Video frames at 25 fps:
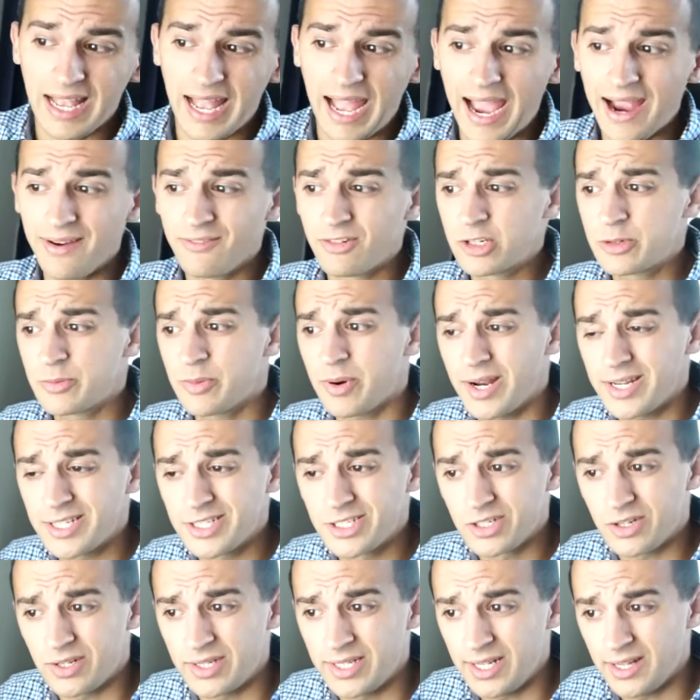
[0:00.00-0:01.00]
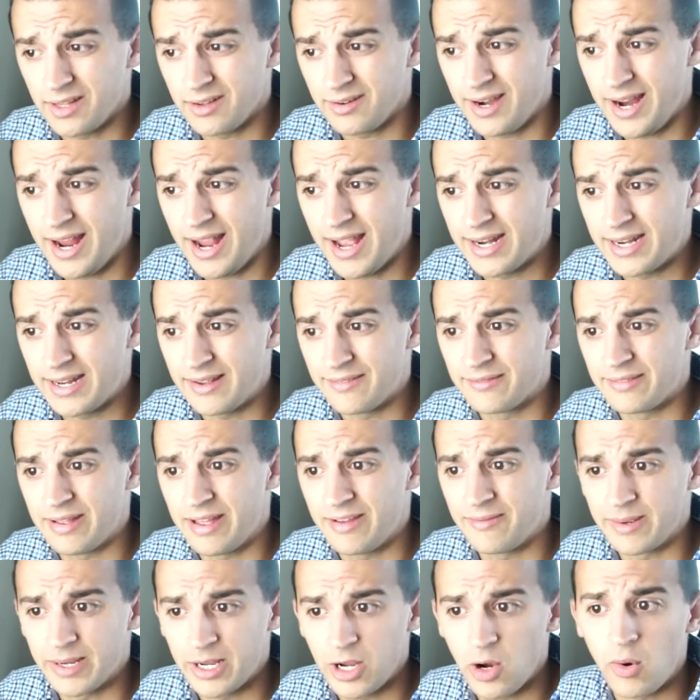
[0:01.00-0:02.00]
Average prices, on the other hand,
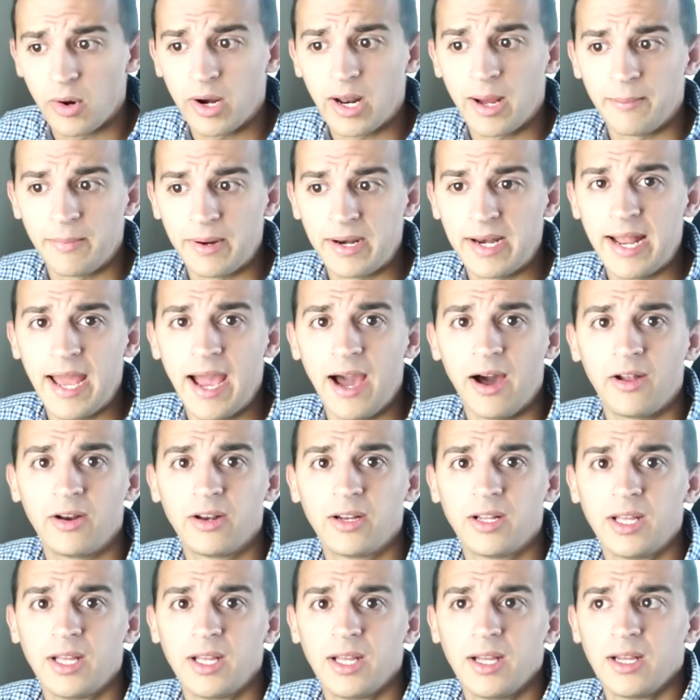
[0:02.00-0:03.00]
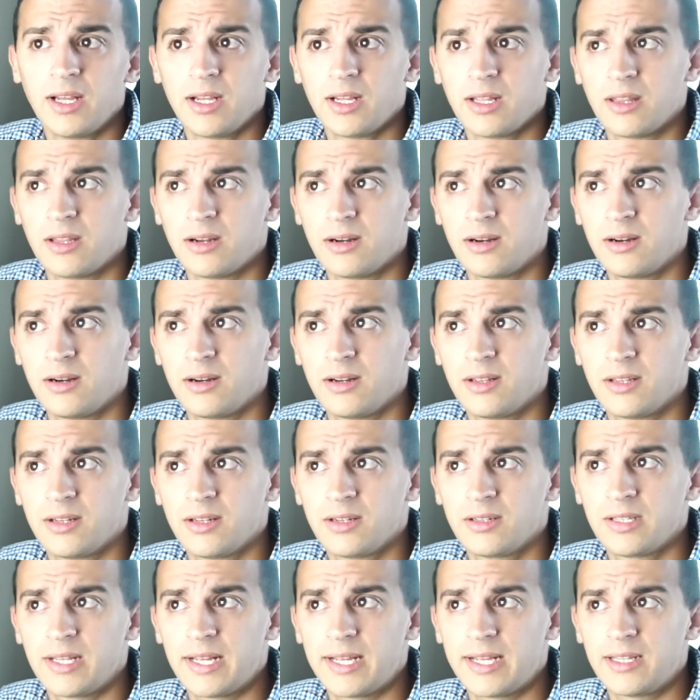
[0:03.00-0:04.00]
have been going up and down.
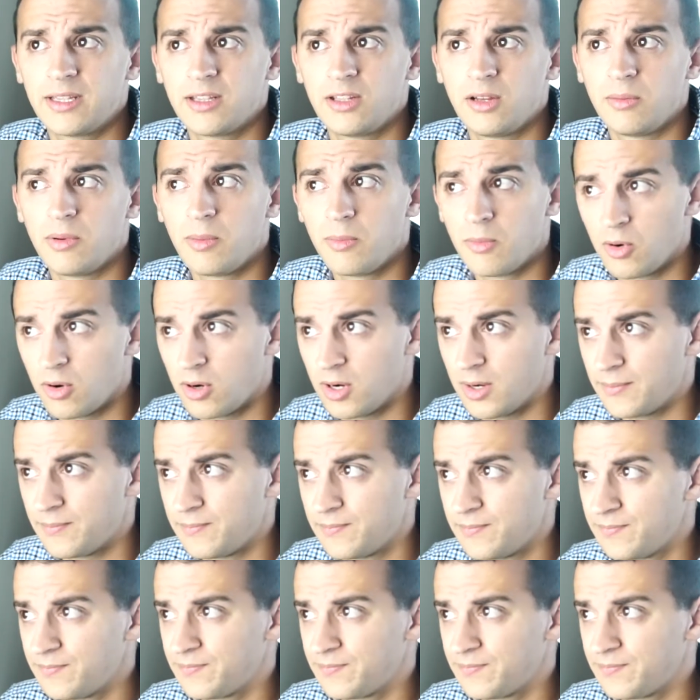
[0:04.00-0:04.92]
They're like a little bit more